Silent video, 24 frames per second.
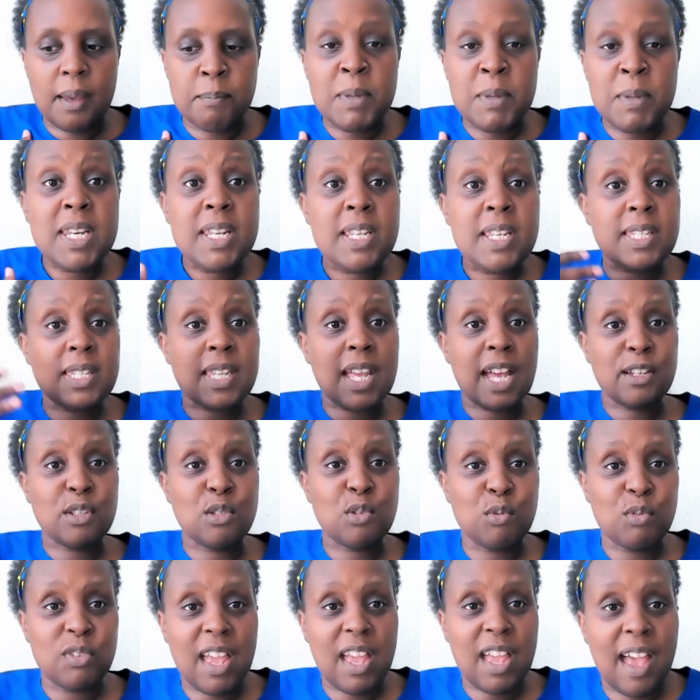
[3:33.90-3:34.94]
ministered
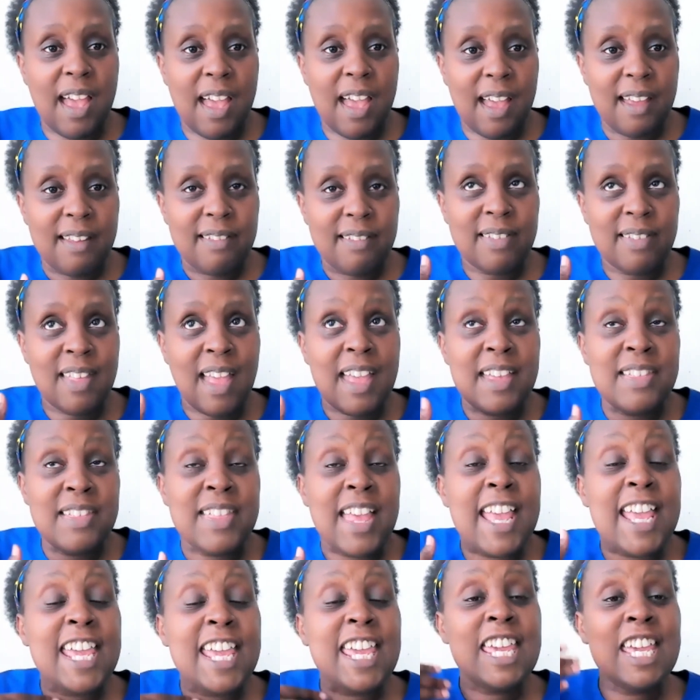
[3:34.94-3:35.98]
to.
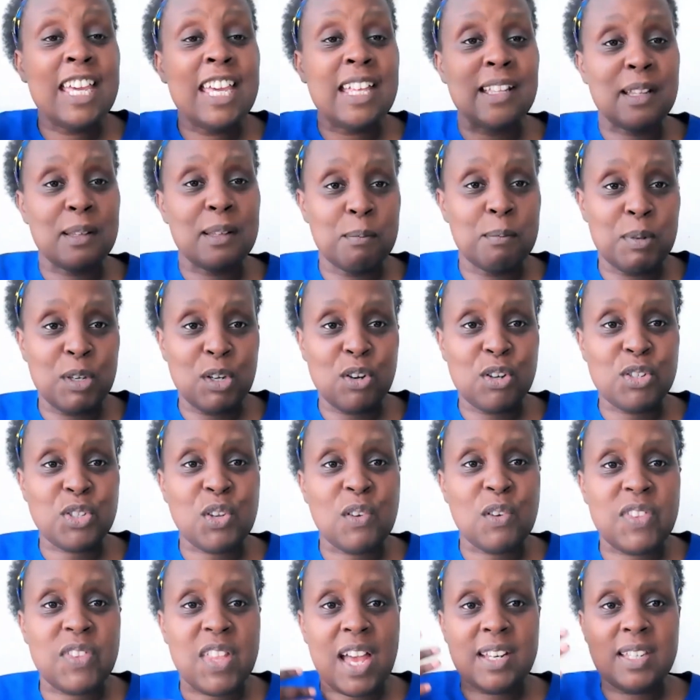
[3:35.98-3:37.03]
They heal because
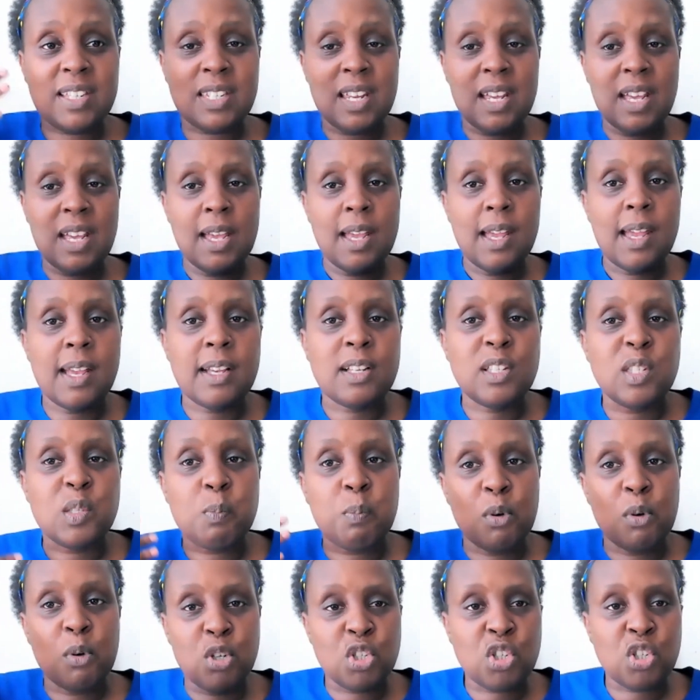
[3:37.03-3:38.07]
of that
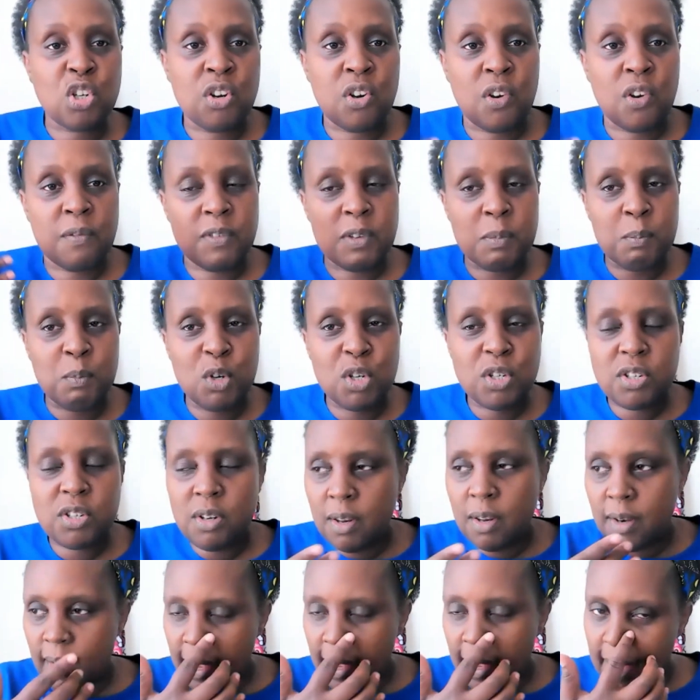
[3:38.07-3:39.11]
explosion of
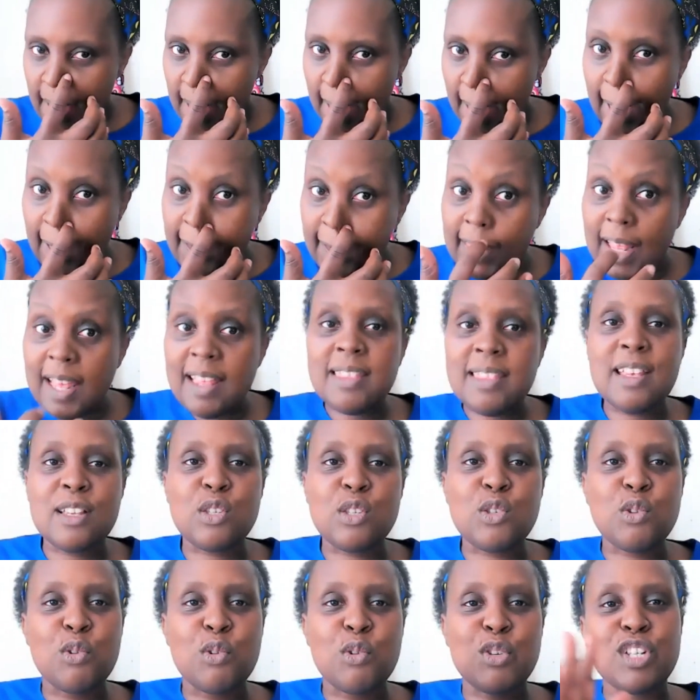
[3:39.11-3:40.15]
emotion. And then the
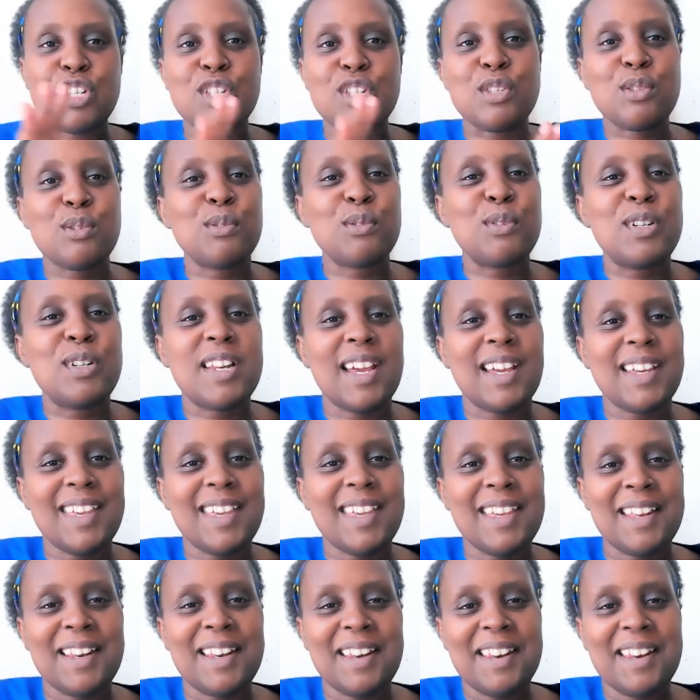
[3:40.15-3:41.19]
story is told
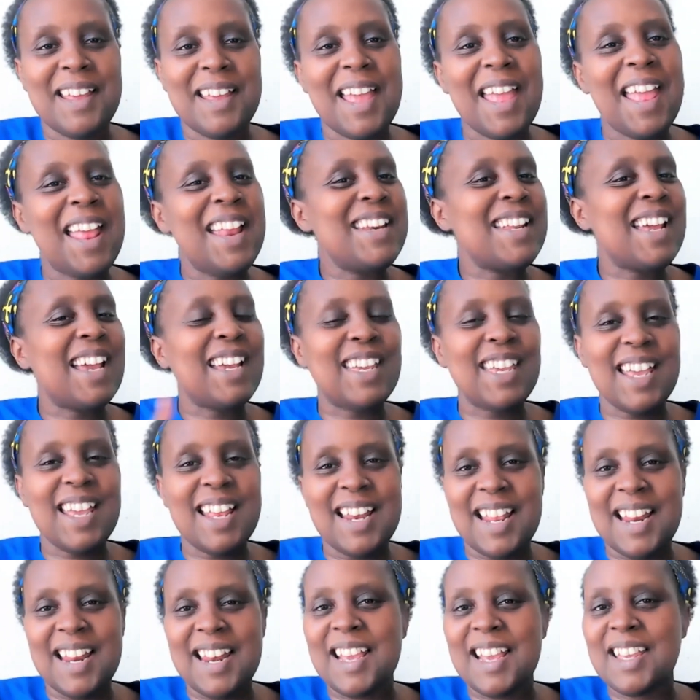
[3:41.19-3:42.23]
again. And
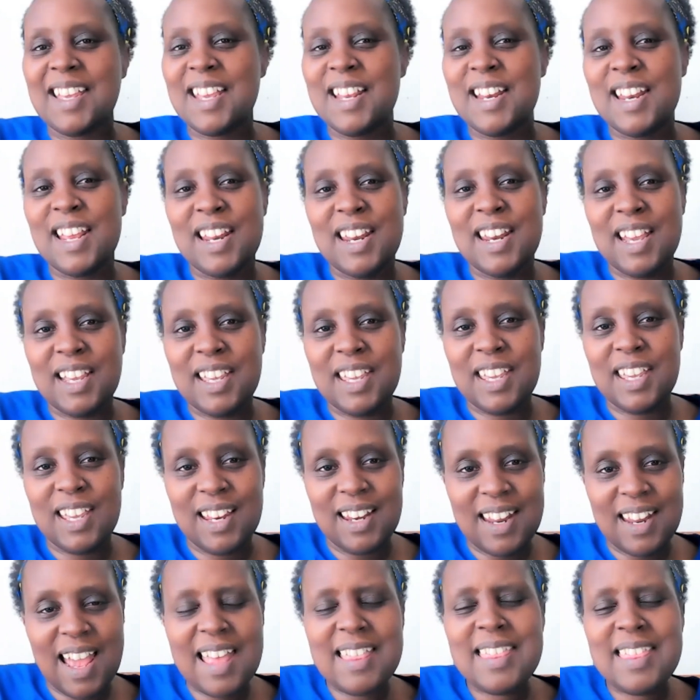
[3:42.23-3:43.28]
again and again and
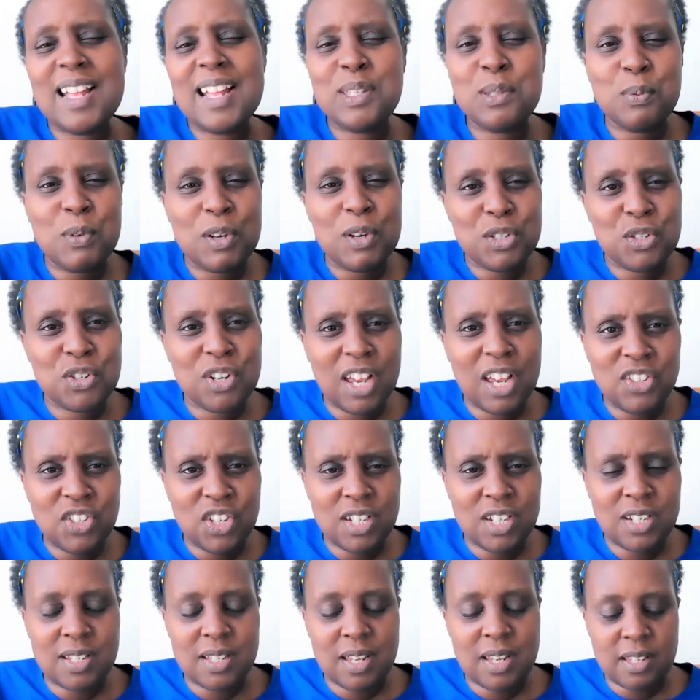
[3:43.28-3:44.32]
again. And that's what
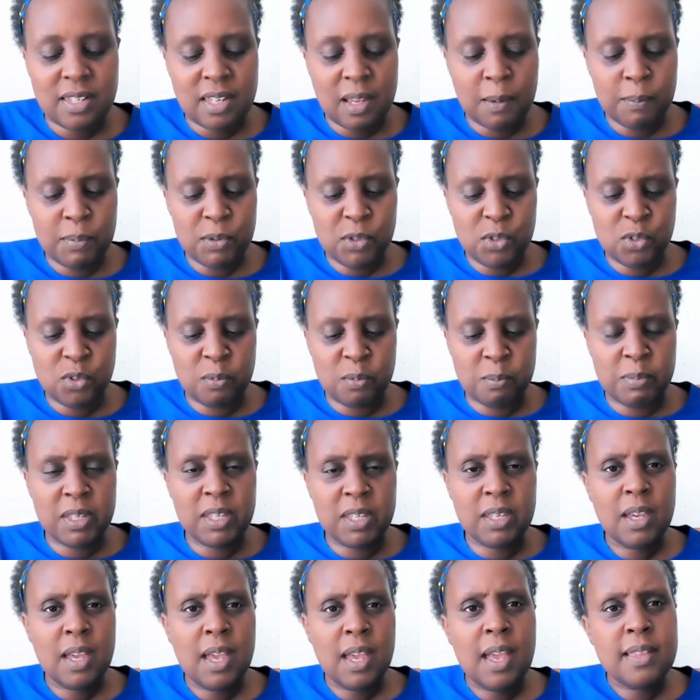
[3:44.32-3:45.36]
tragedies are supposed to
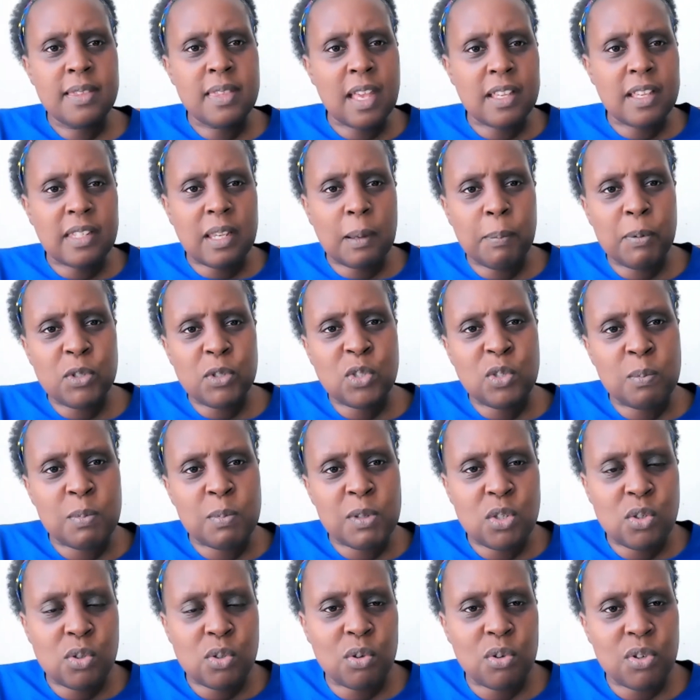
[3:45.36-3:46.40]
be. They're supposed to
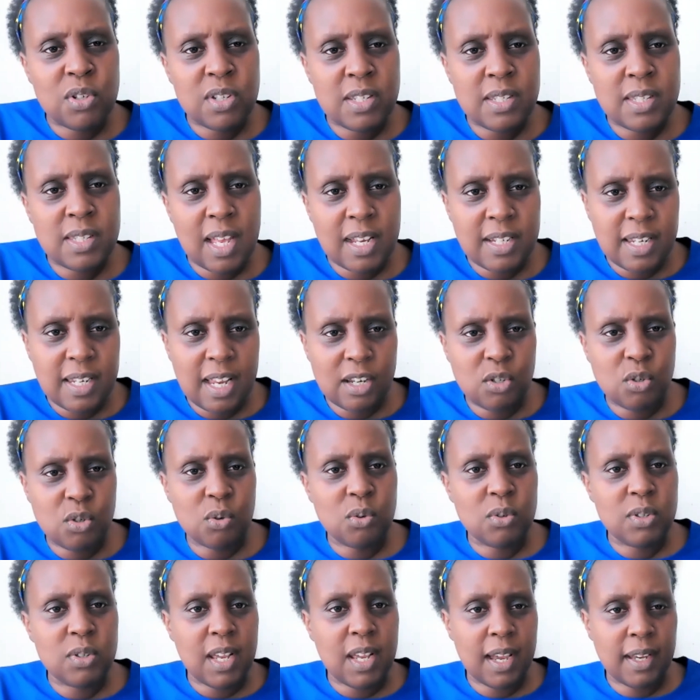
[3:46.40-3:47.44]
be stories that are
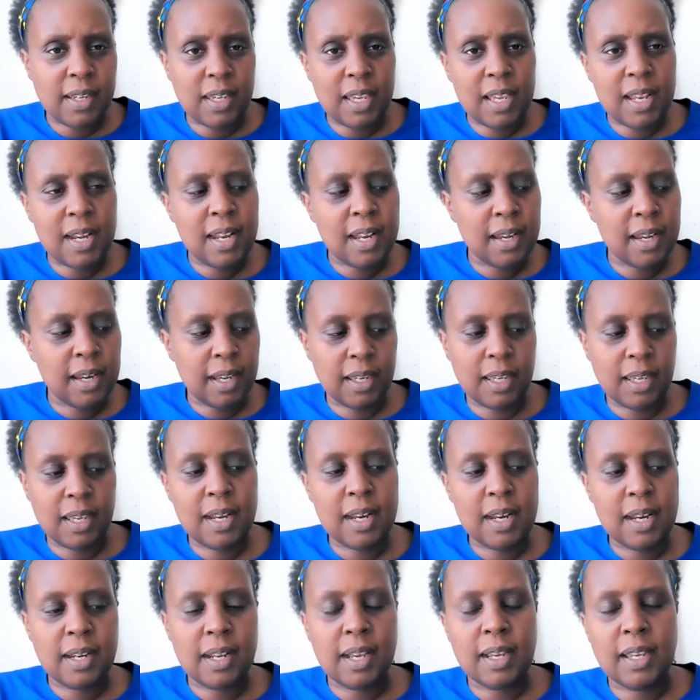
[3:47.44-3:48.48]
told again and
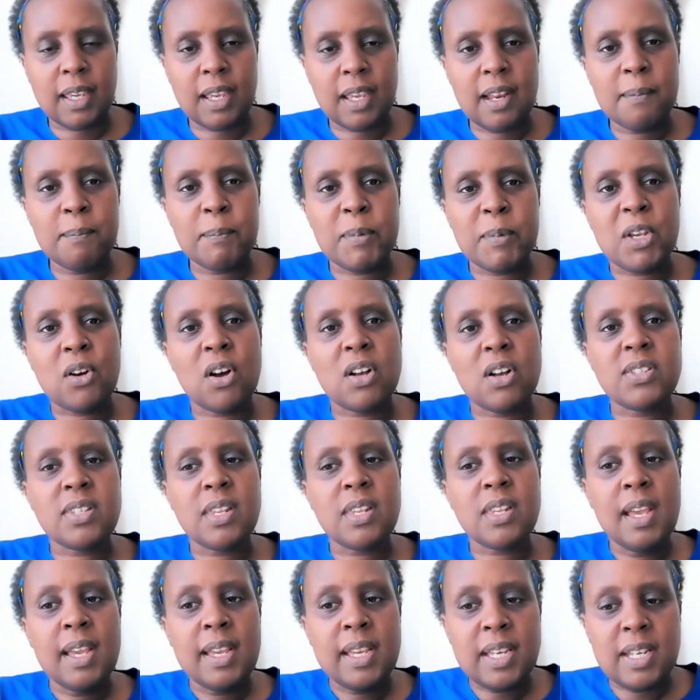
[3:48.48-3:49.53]
again and again, because
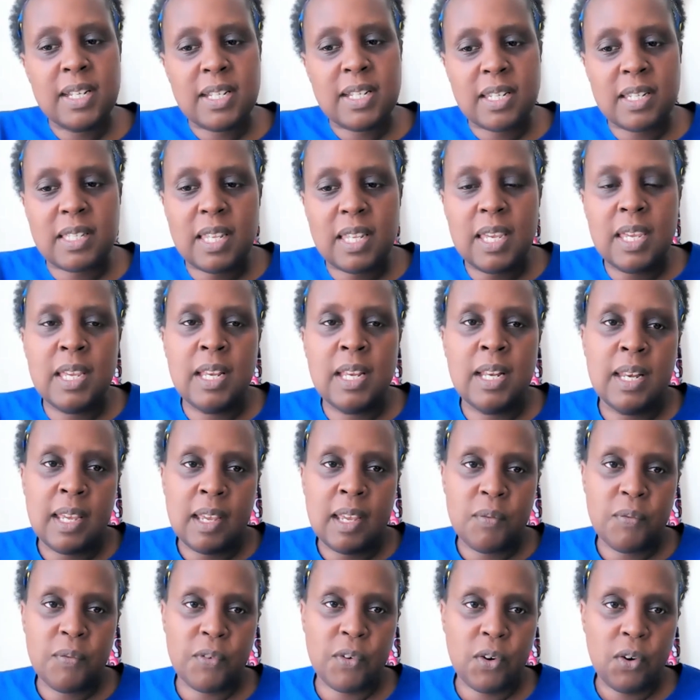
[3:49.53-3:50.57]
it is
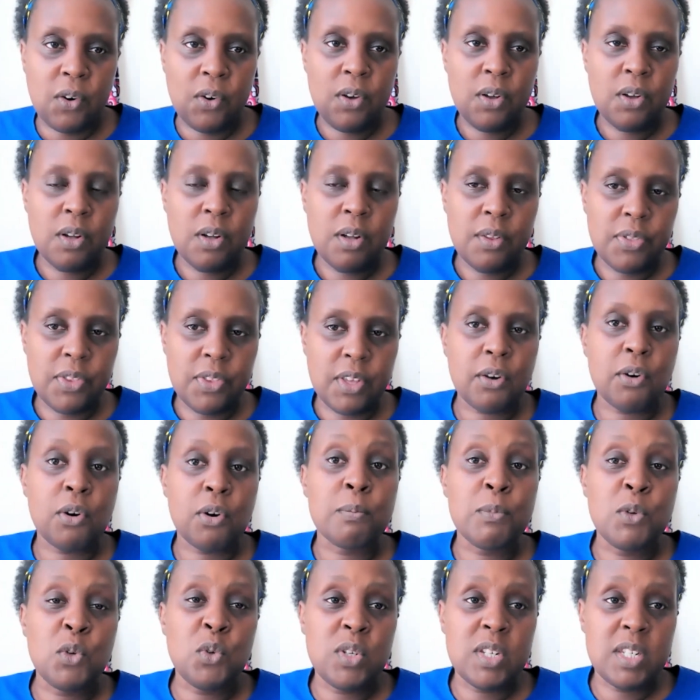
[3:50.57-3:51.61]
healing for the
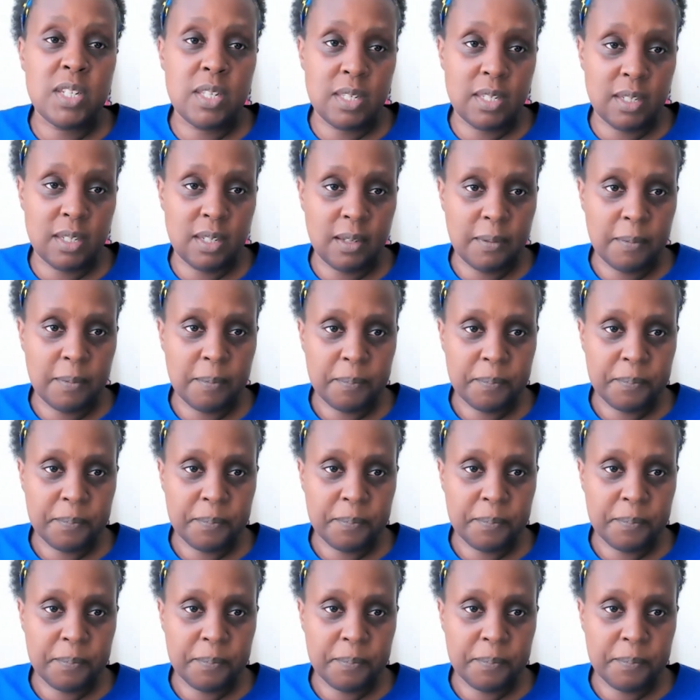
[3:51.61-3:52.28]
community.